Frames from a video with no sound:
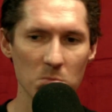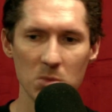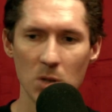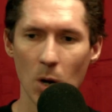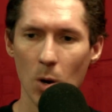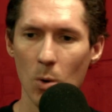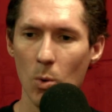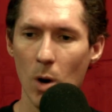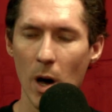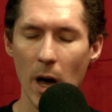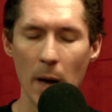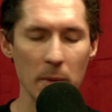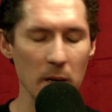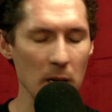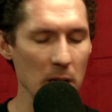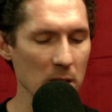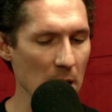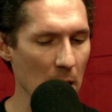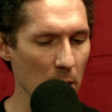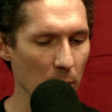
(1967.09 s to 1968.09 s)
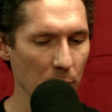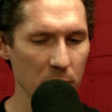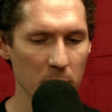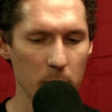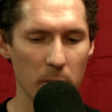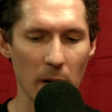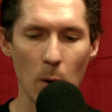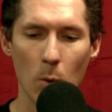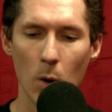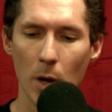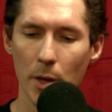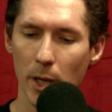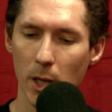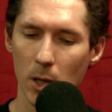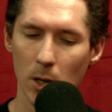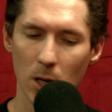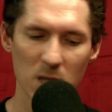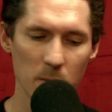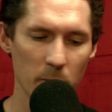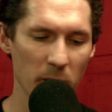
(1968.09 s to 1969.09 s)
Don't want I mean it's healthy, but I want the
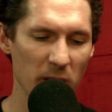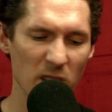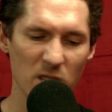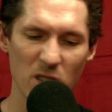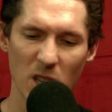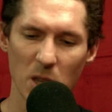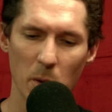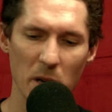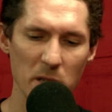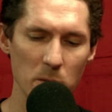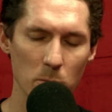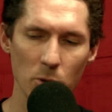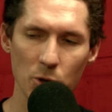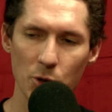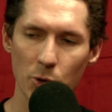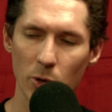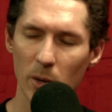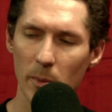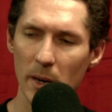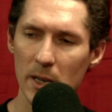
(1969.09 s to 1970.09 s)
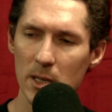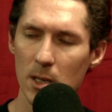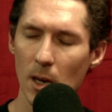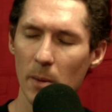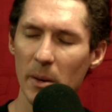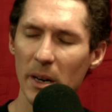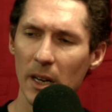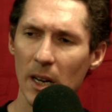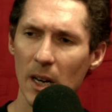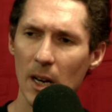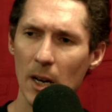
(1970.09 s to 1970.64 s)
cooked spinach otherwise it will drill my stomach.